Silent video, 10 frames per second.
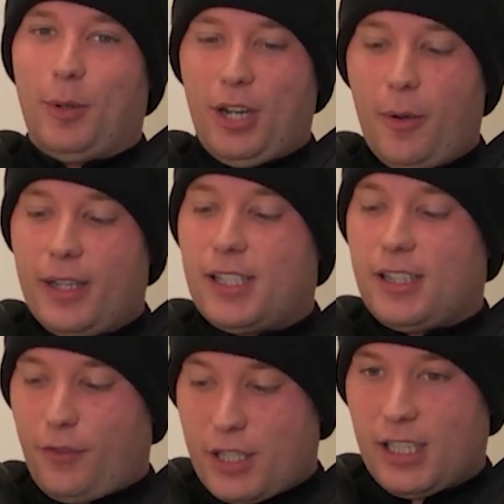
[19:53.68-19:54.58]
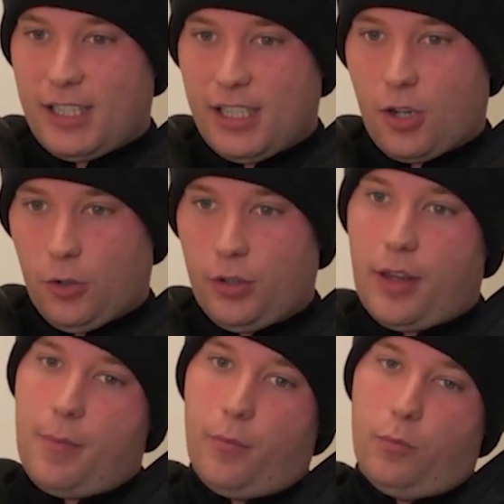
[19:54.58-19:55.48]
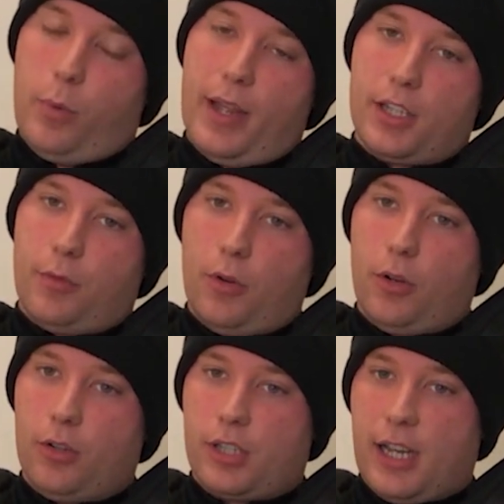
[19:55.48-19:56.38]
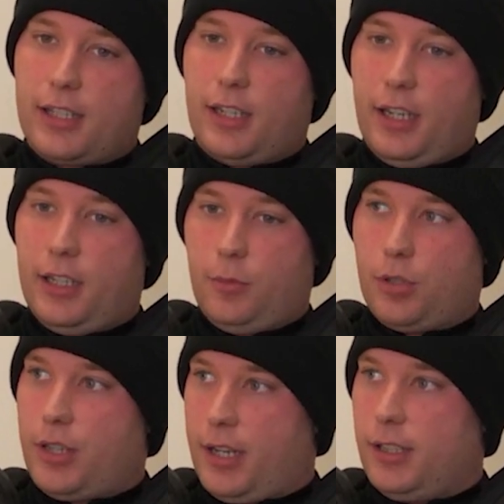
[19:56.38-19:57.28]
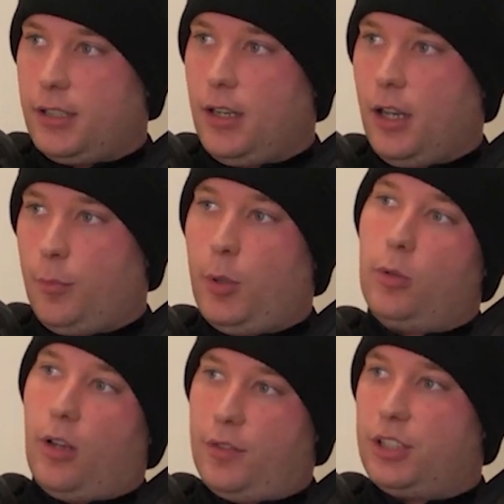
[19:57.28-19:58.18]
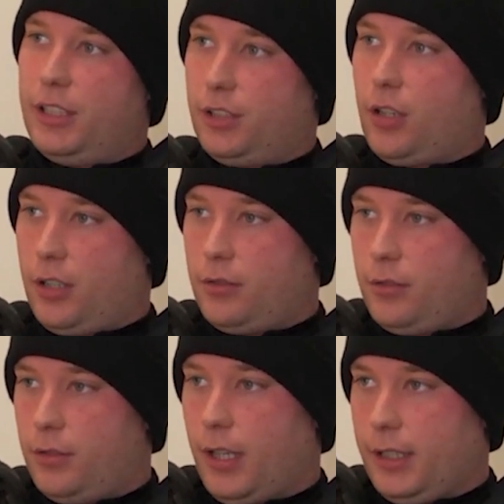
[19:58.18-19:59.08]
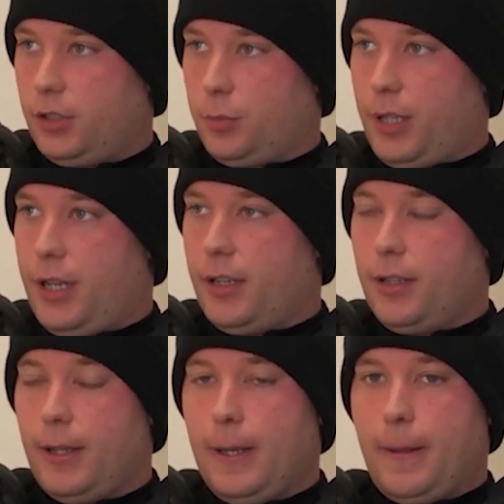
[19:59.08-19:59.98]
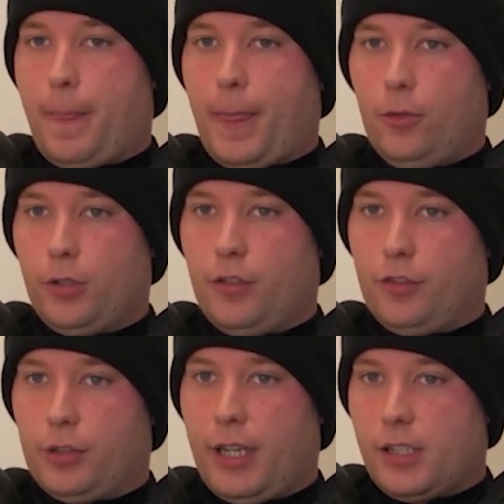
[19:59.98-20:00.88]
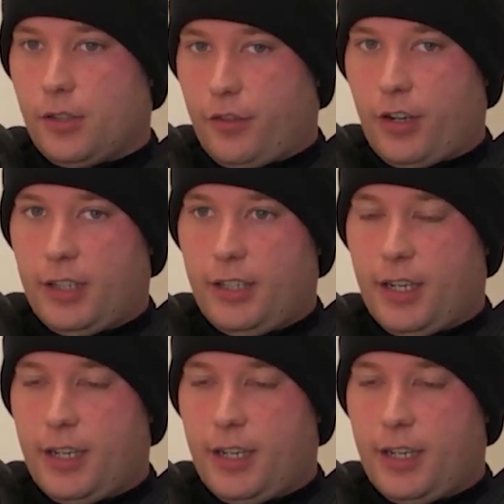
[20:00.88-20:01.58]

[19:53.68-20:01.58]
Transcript: But no, the facilities are good. We went to Runcorn Saturday and it was nice. Bootle obviously is nice up there under the floodlights on a Friday